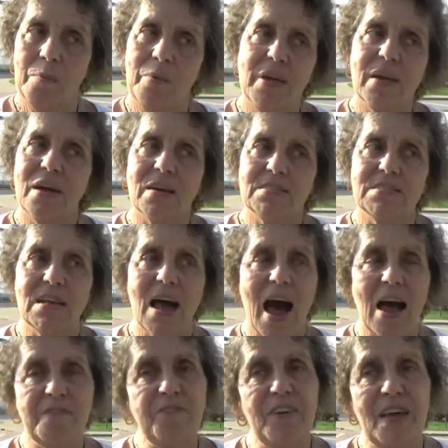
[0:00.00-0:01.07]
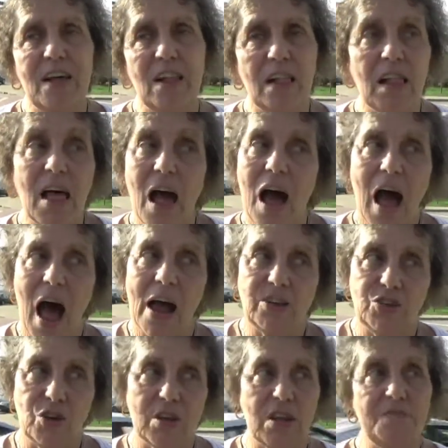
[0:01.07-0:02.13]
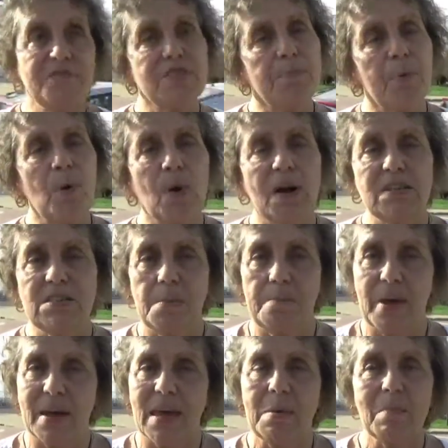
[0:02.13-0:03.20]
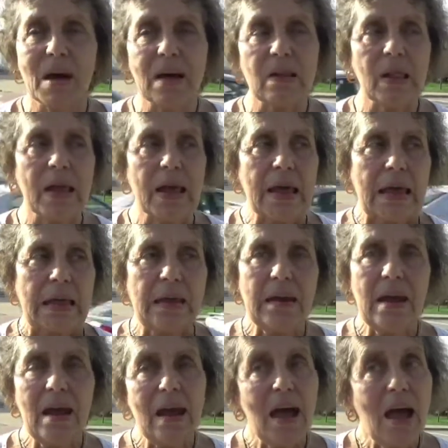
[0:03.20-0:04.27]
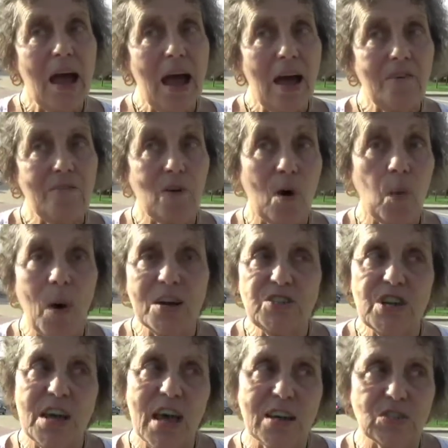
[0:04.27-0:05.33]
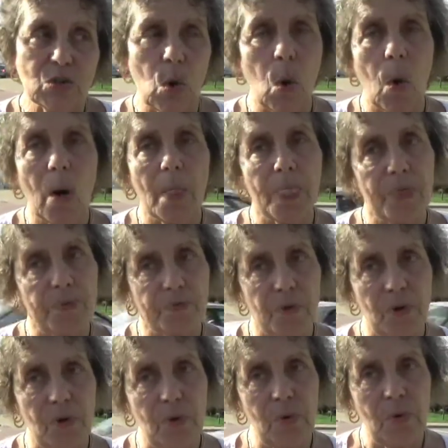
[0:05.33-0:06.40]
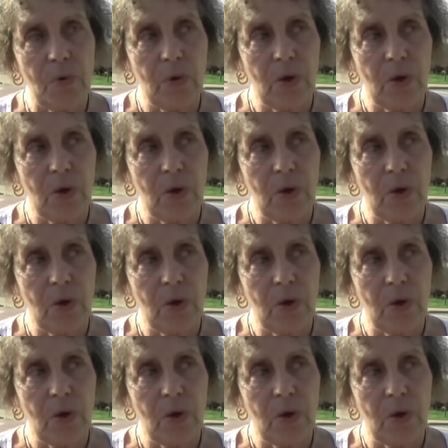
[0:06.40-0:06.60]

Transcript: because I feel I should give support to Becky McClain for what she has gone through